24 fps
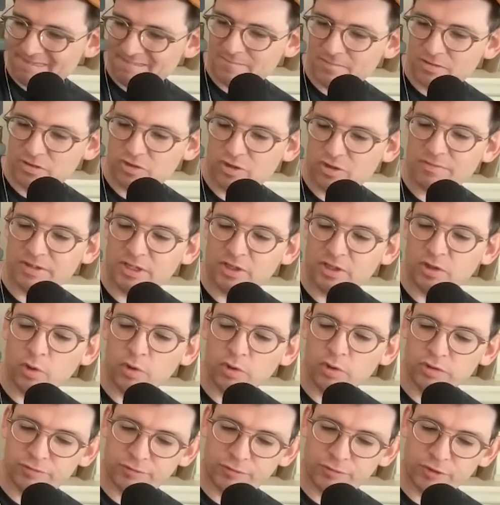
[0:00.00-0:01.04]
Do you have any
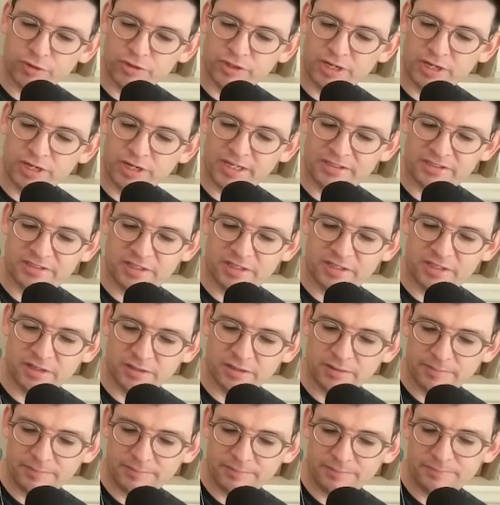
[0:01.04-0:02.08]
goals for your next year?